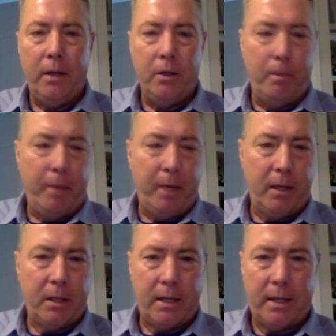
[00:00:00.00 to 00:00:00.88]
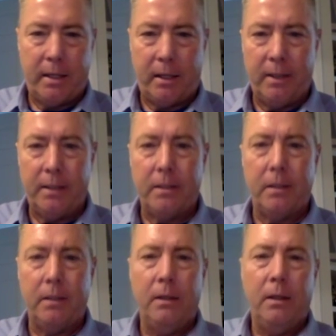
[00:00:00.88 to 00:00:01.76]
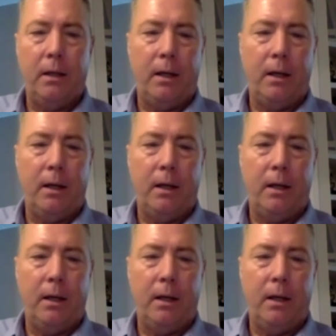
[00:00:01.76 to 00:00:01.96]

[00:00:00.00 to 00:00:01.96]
I do a bandage contact lens